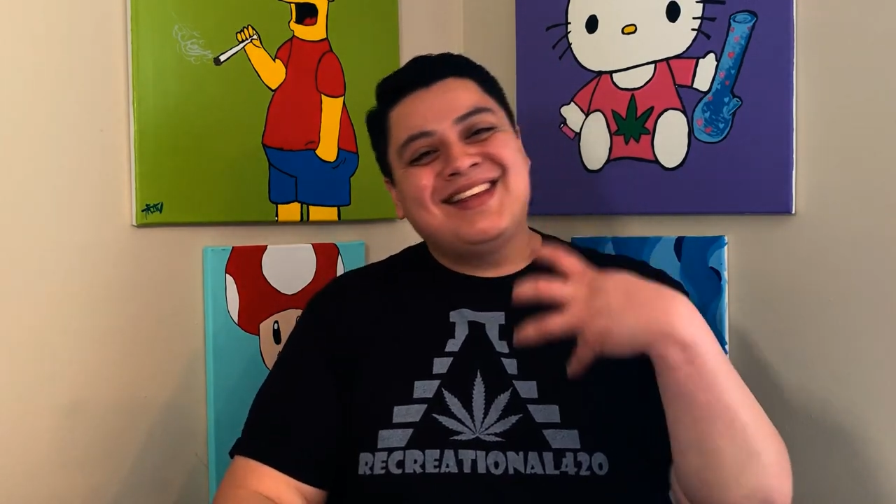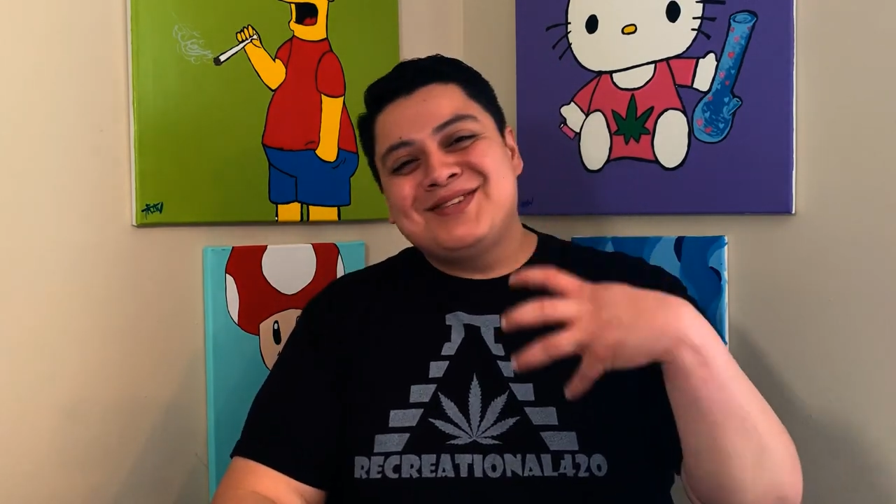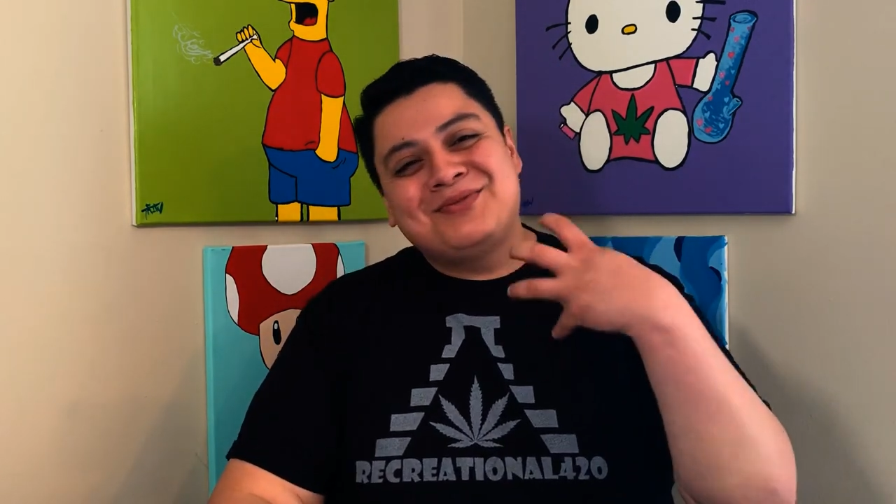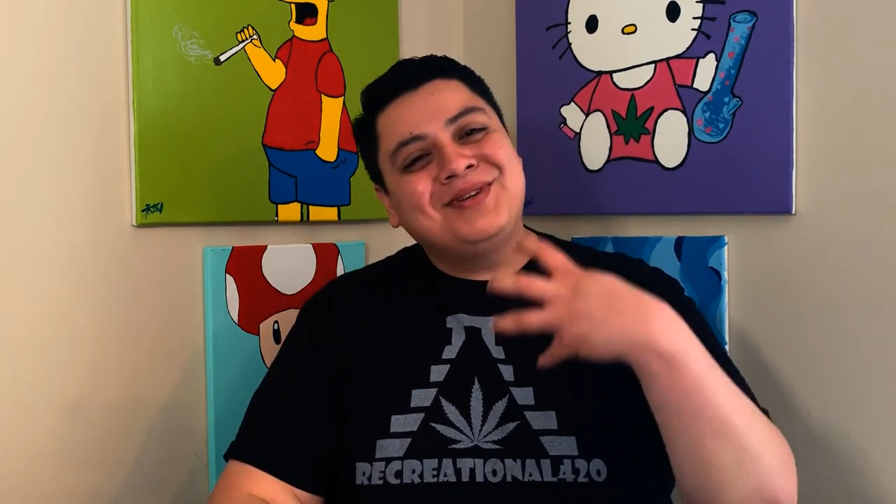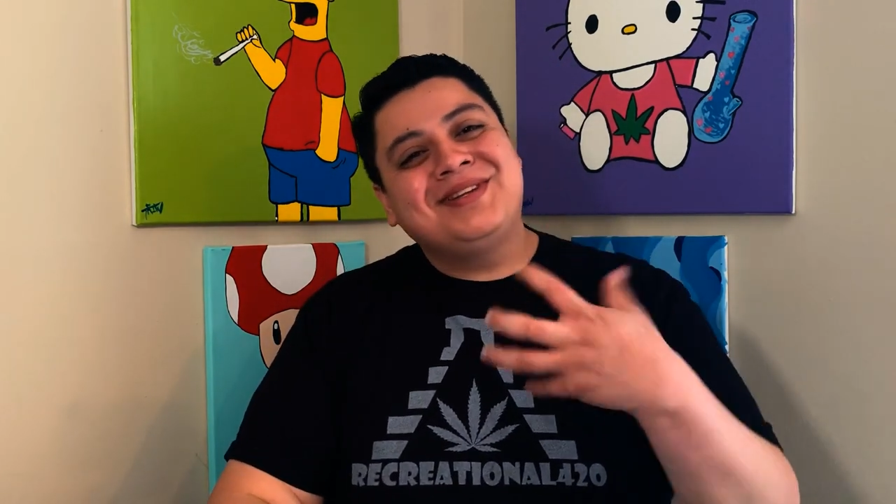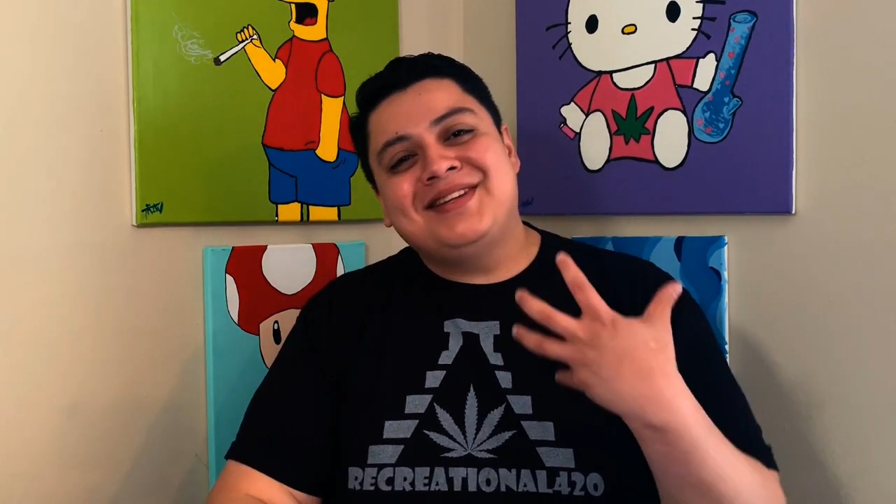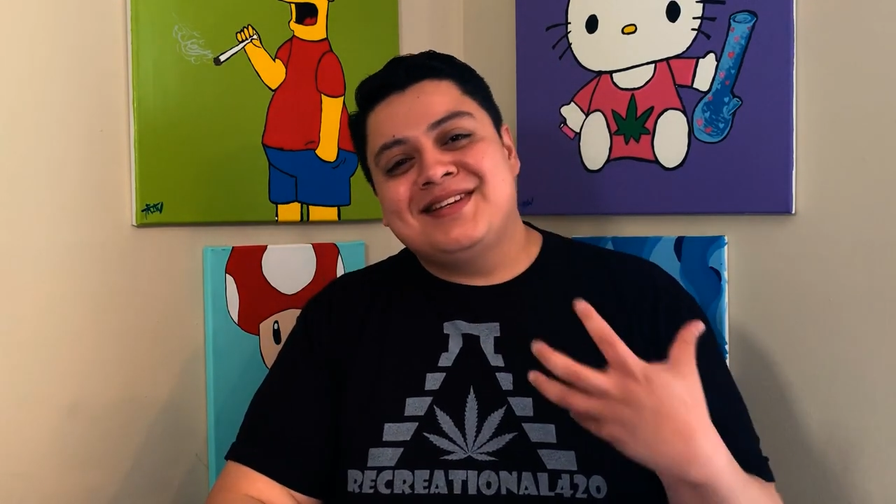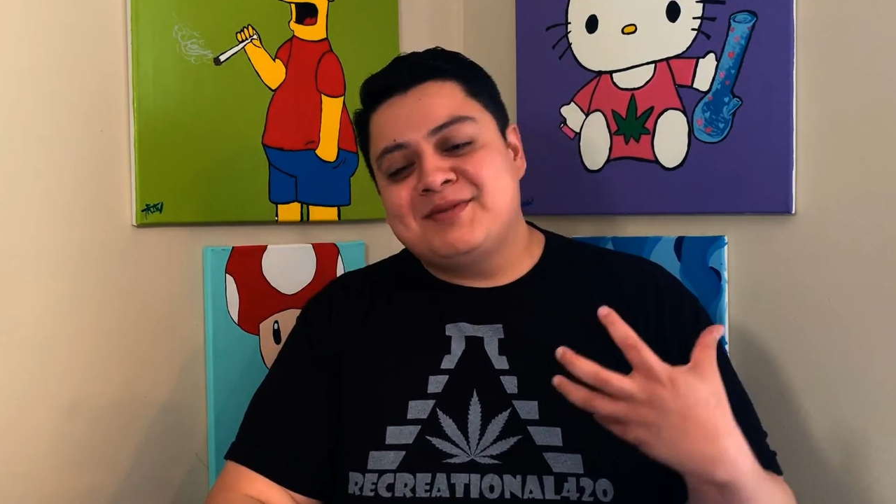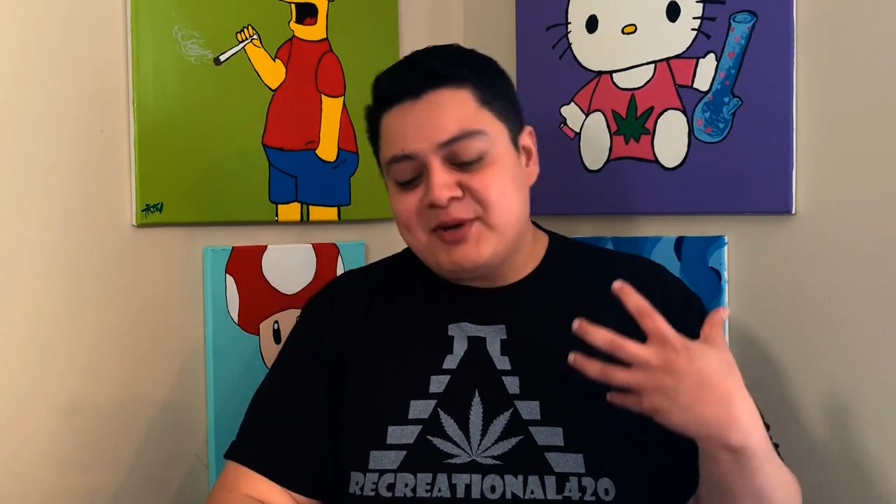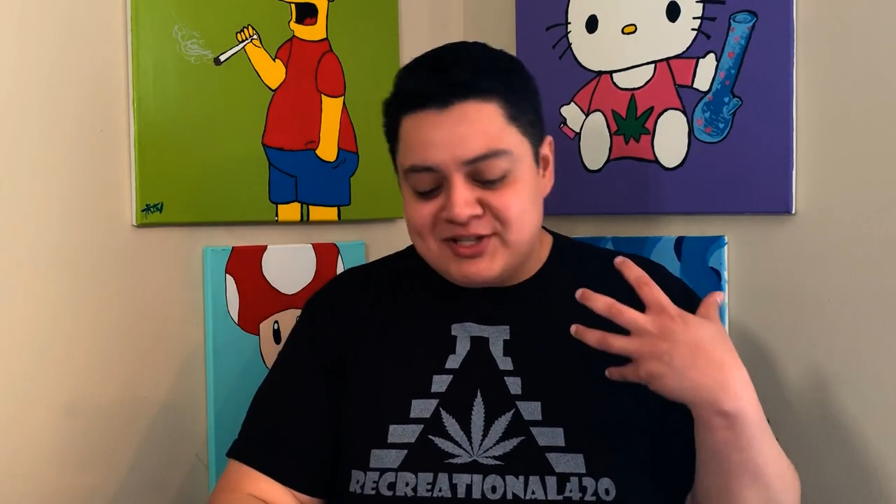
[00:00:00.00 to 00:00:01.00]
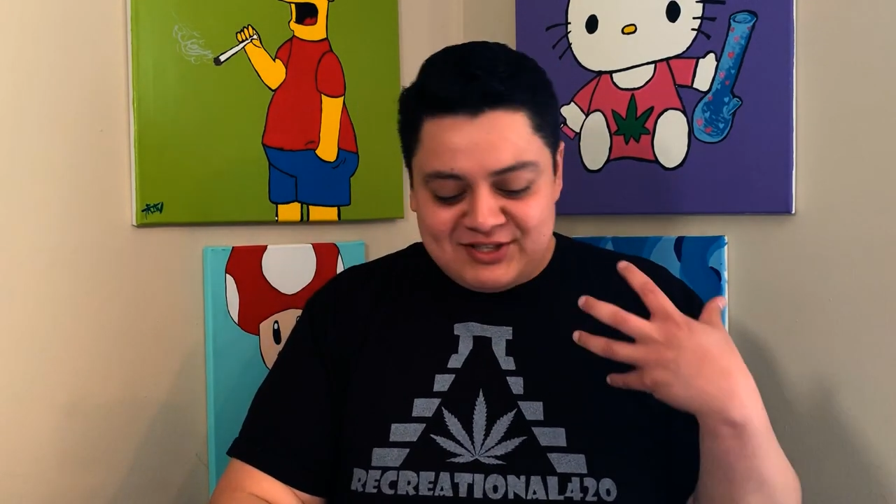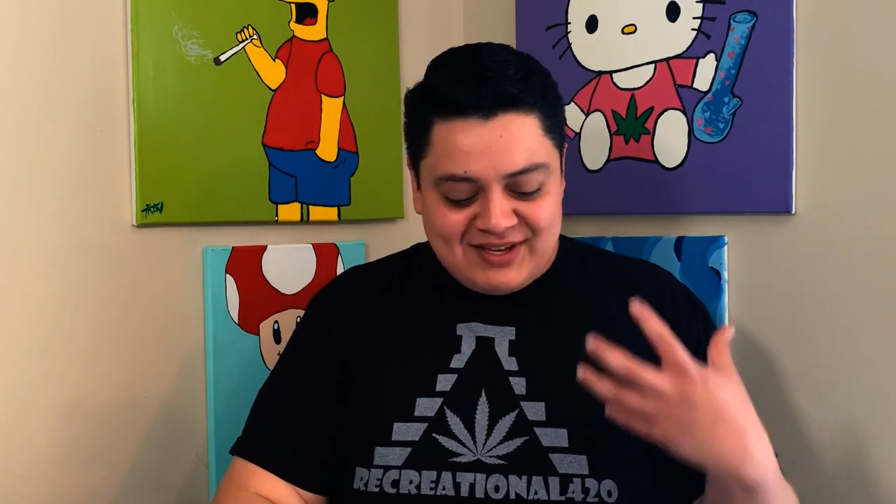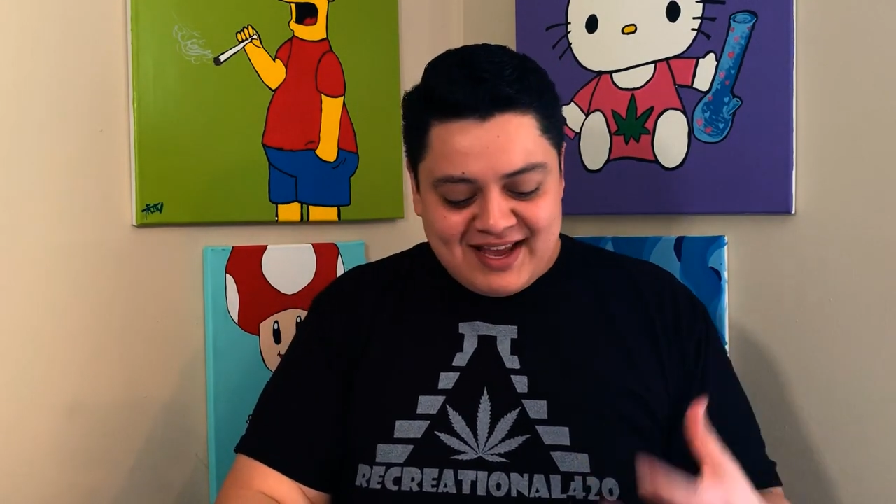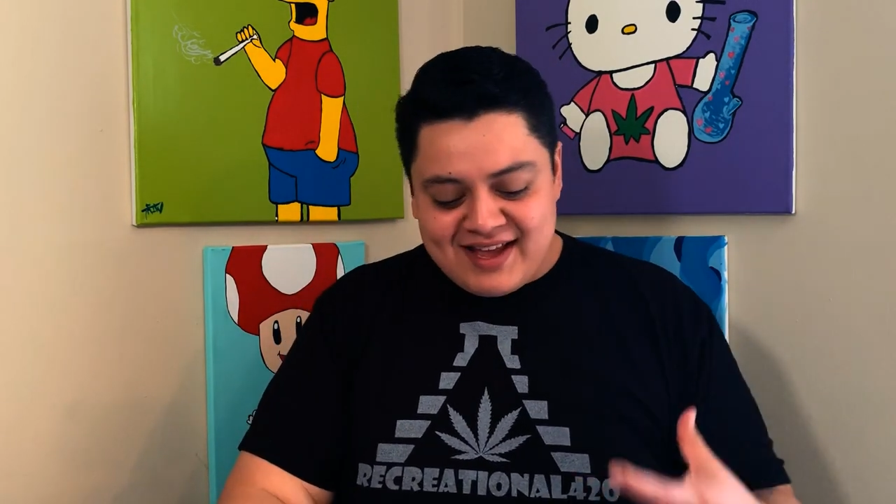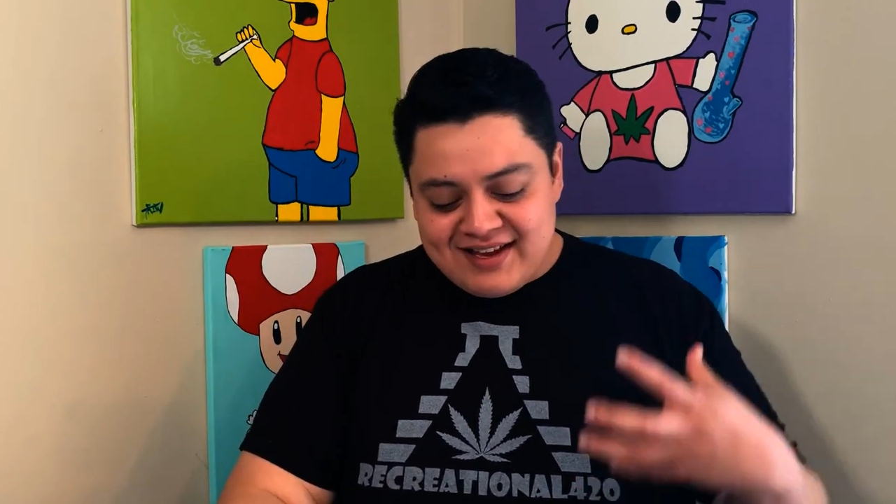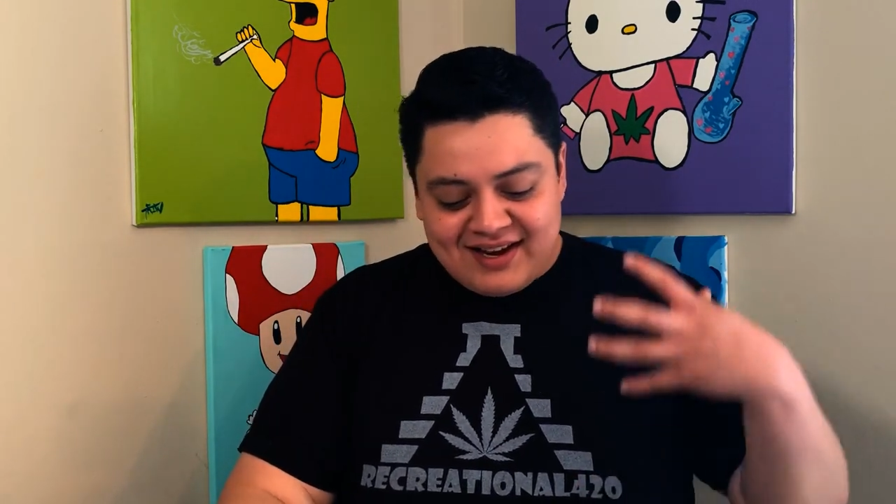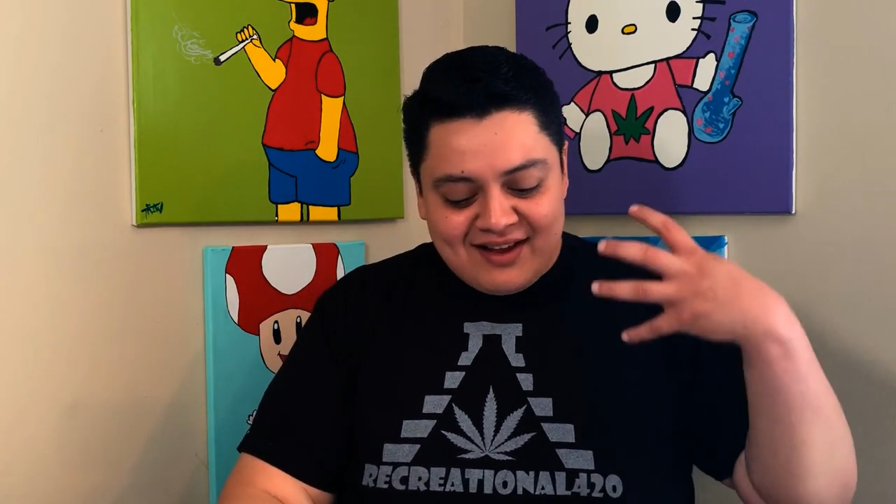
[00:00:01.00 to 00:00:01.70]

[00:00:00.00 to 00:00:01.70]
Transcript: that's really the experience you get.